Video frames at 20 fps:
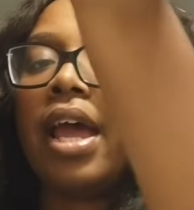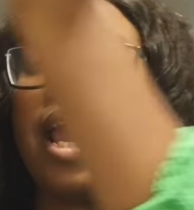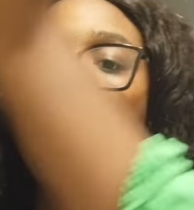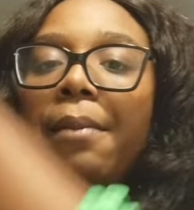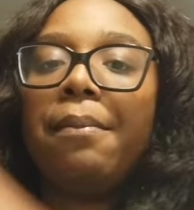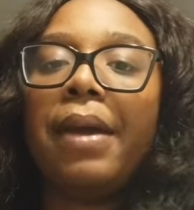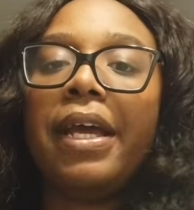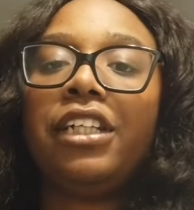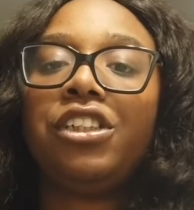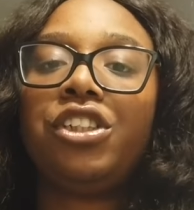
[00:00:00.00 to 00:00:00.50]

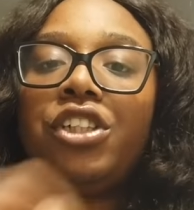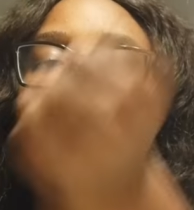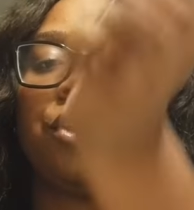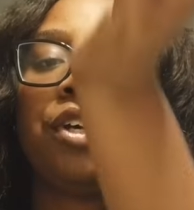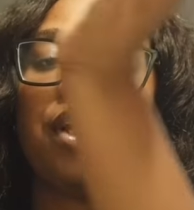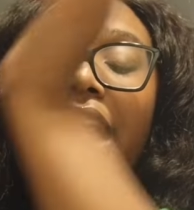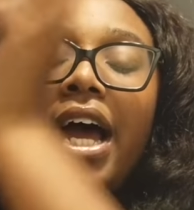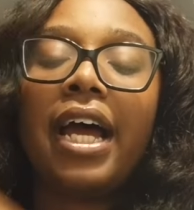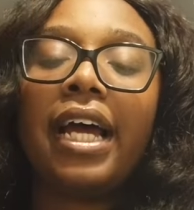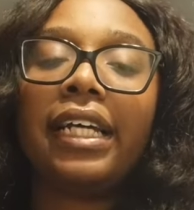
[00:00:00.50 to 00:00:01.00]
And make sure
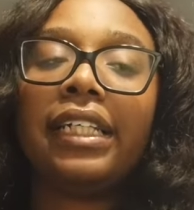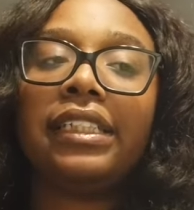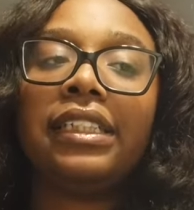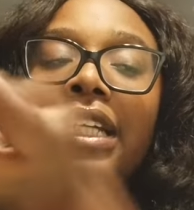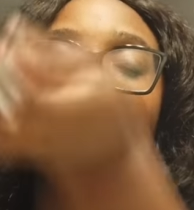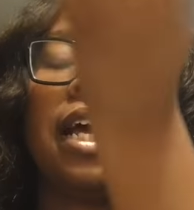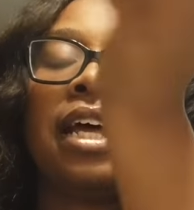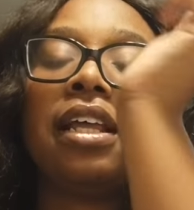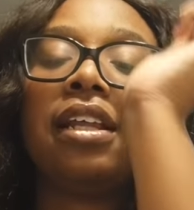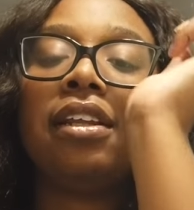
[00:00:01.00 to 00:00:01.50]
you
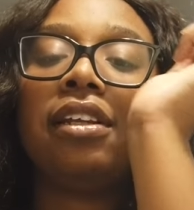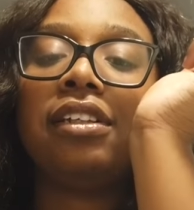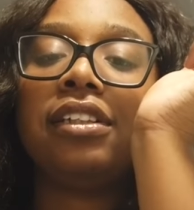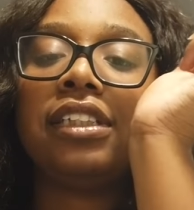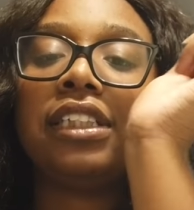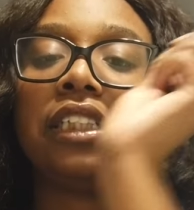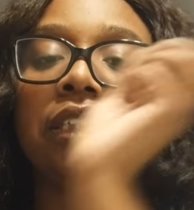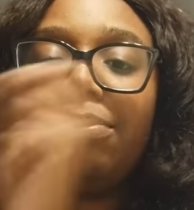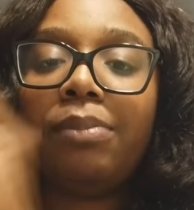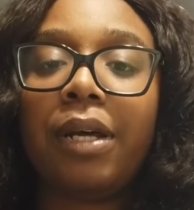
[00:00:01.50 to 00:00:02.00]
guys
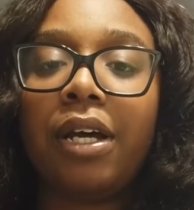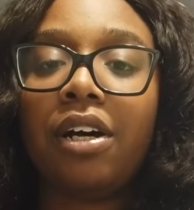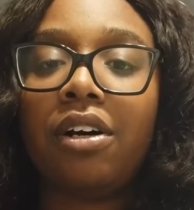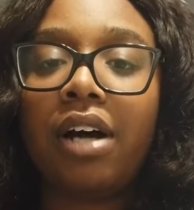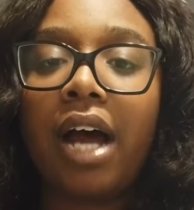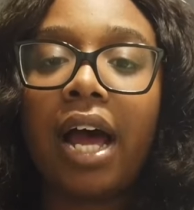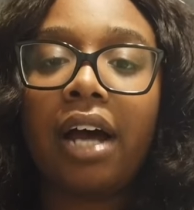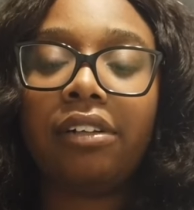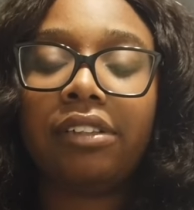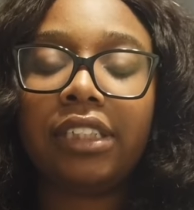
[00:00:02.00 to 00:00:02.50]

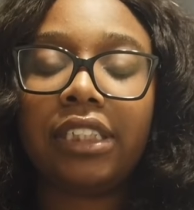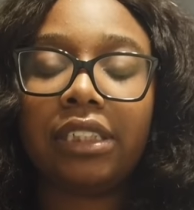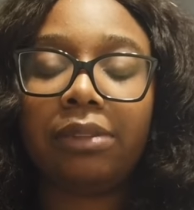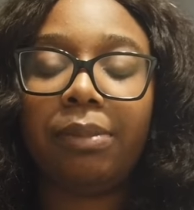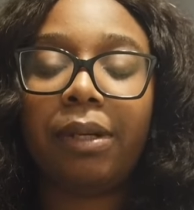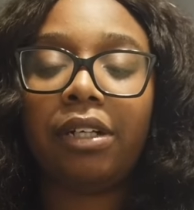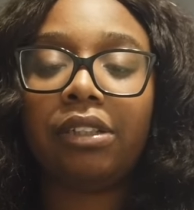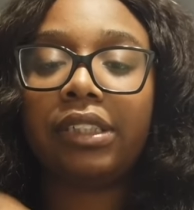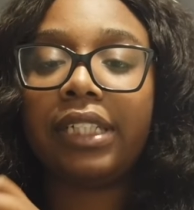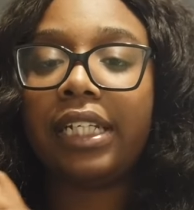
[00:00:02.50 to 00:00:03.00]
smell how it
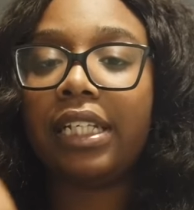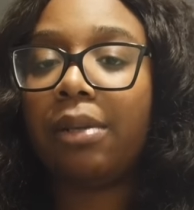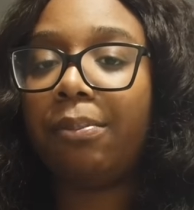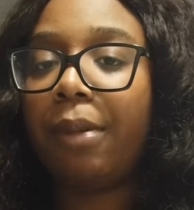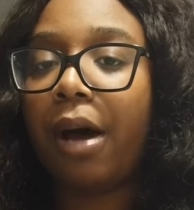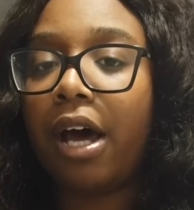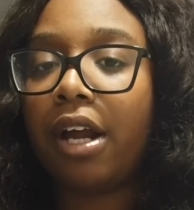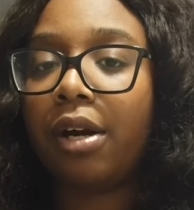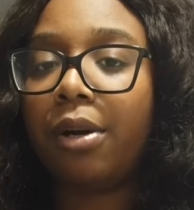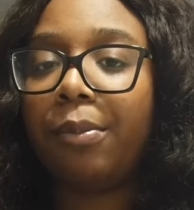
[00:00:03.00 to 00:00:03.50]
smells in the
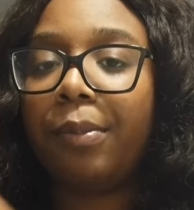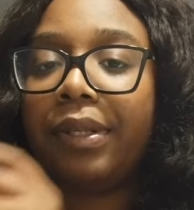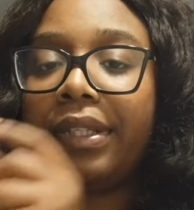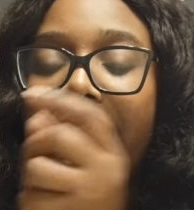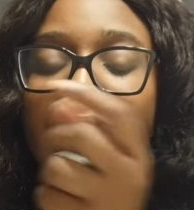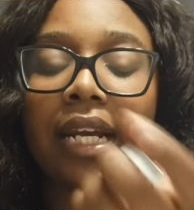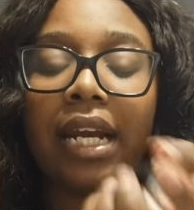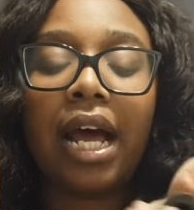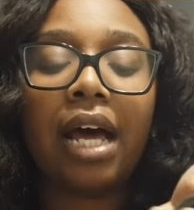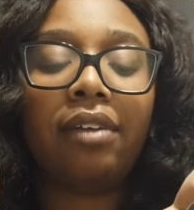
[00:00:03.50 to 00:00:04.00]
bottle,
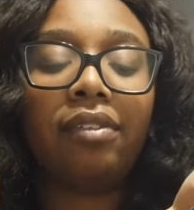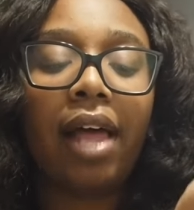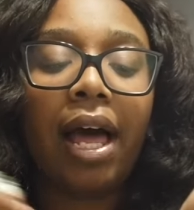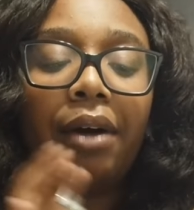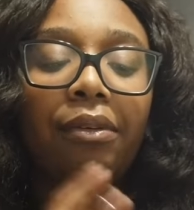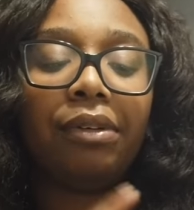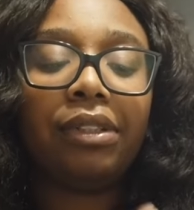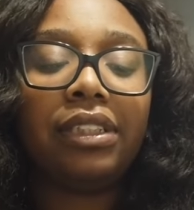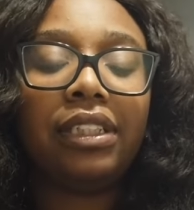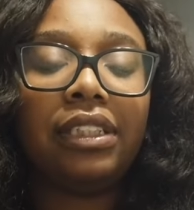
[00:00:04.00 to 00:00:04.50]
but then
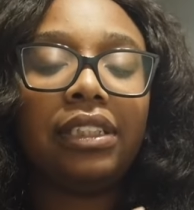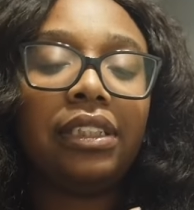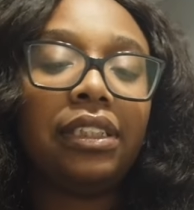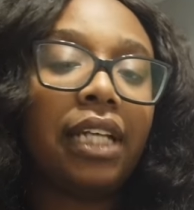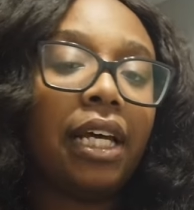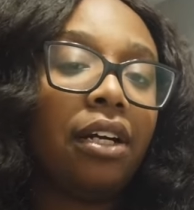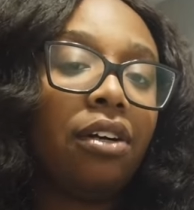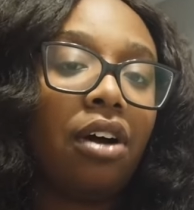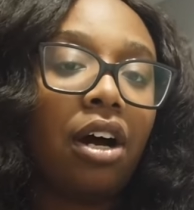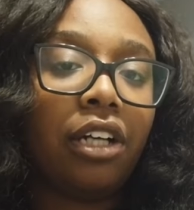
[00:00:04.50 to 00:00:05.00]
allow it to
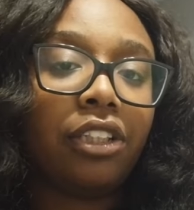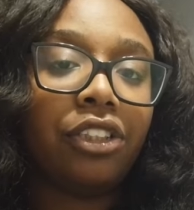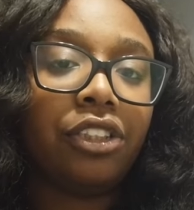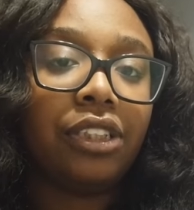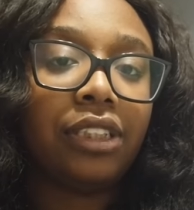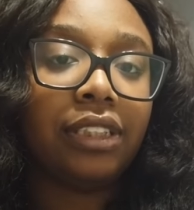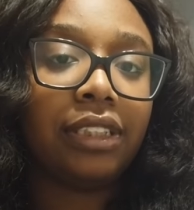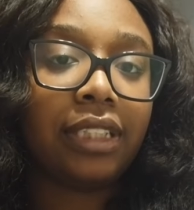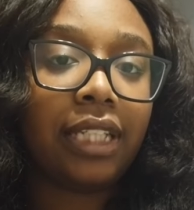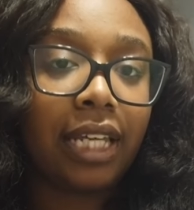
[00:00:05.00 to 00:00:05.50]
settle on
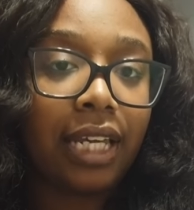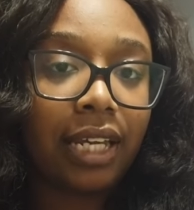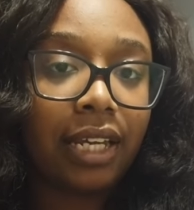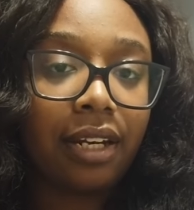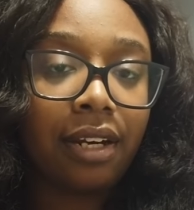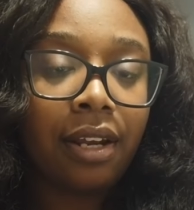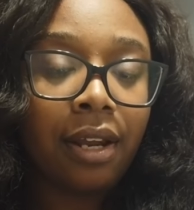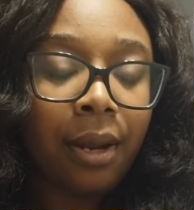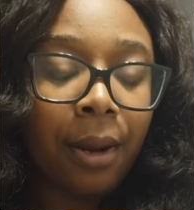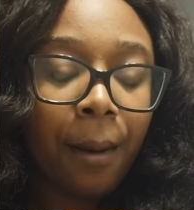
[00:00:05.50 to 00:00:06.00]
your
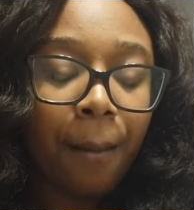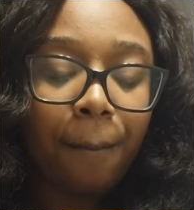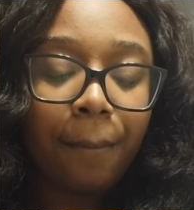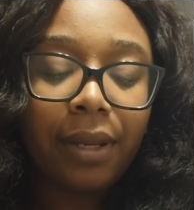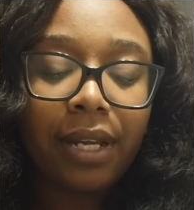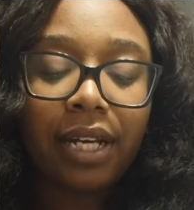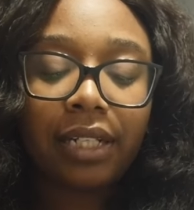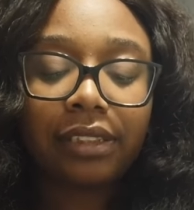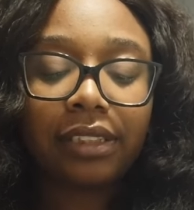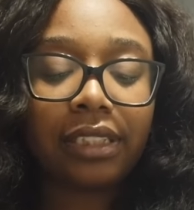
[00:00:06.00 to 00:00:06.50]
skin
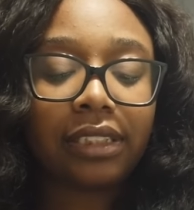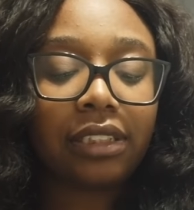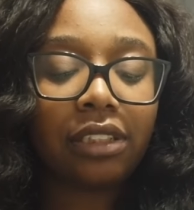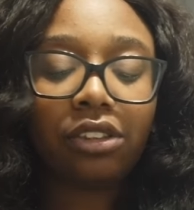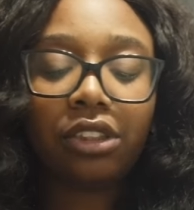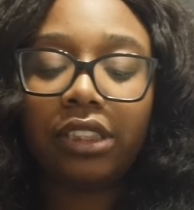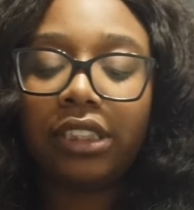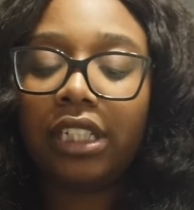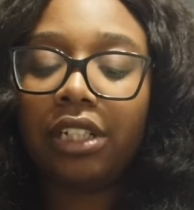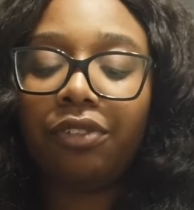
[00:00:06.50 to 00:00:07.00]
because it's
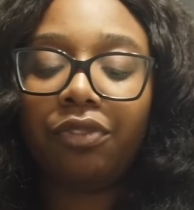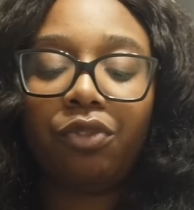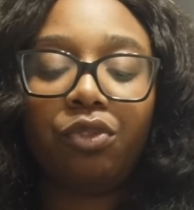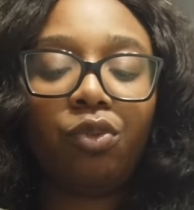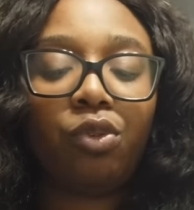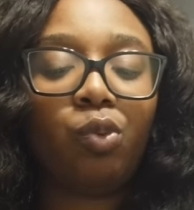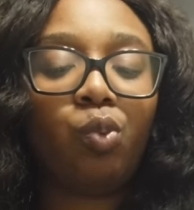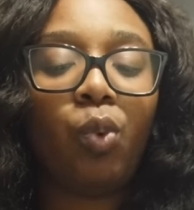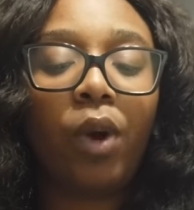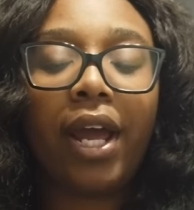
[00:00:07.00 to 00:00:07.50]
a diff
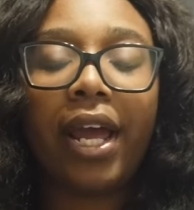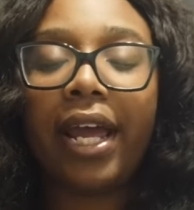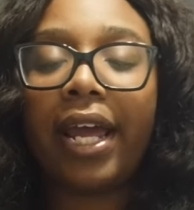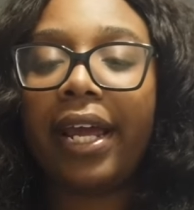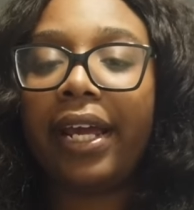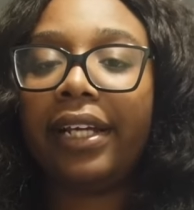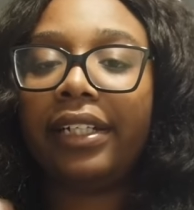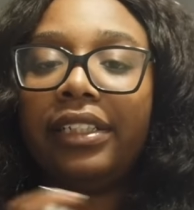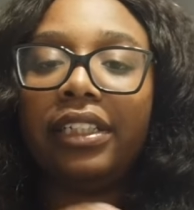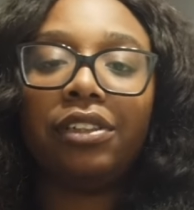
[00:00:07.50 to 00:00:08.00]

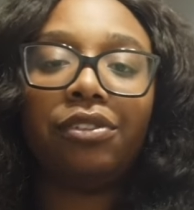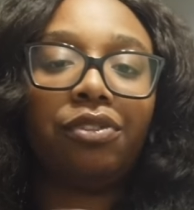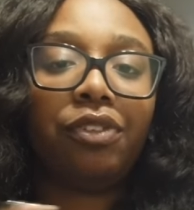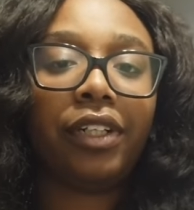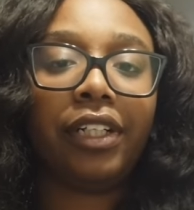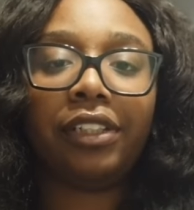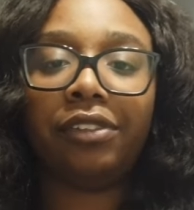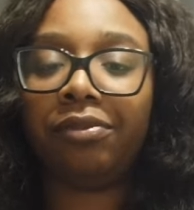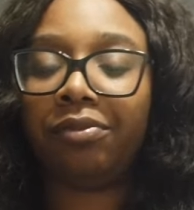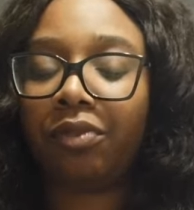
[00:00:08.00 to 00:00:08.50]
way
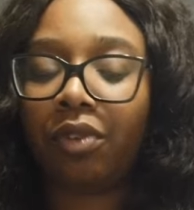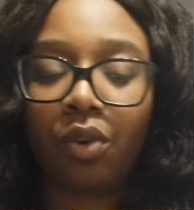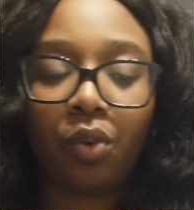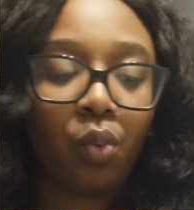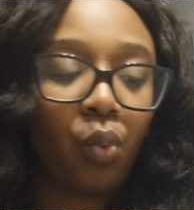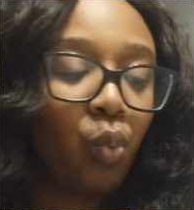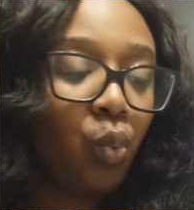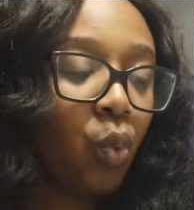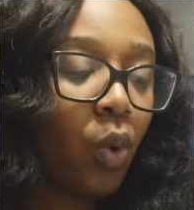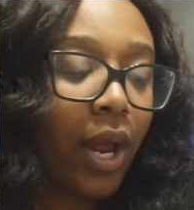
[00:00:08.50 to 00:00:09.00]
different,
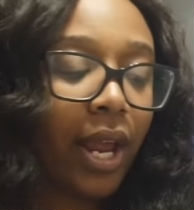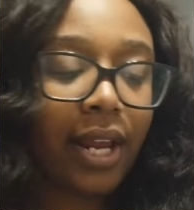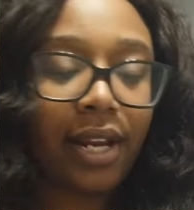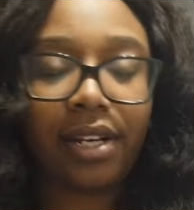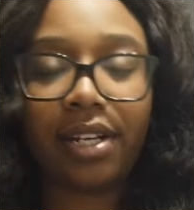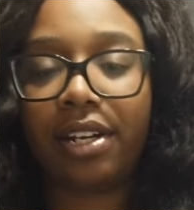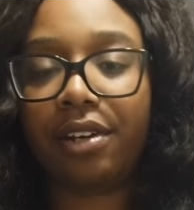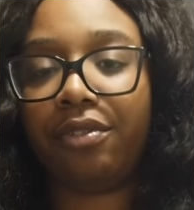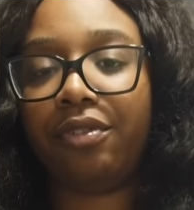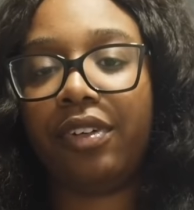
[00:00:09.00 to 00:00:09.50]

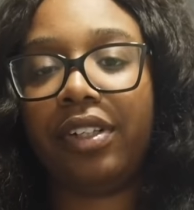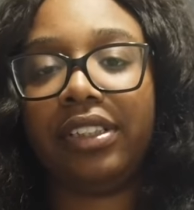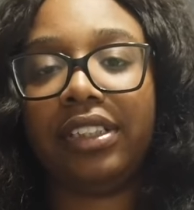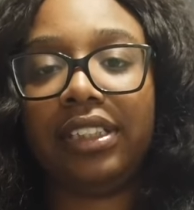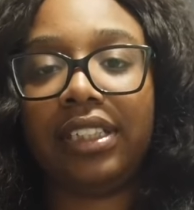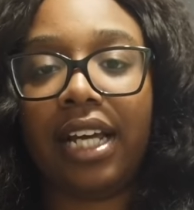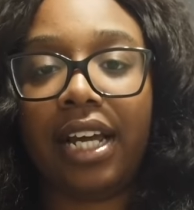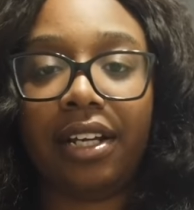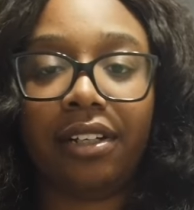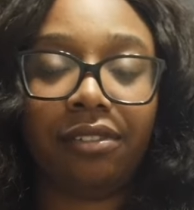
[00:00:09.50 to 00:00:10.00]
way different
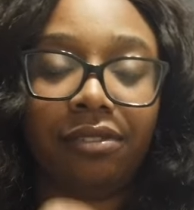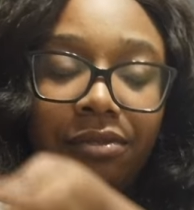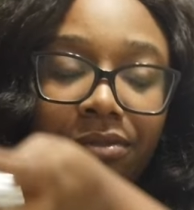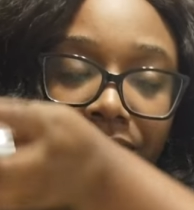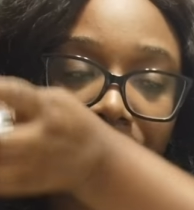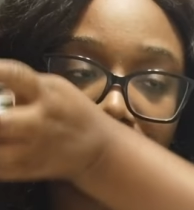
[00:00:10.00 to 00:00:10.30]
scent.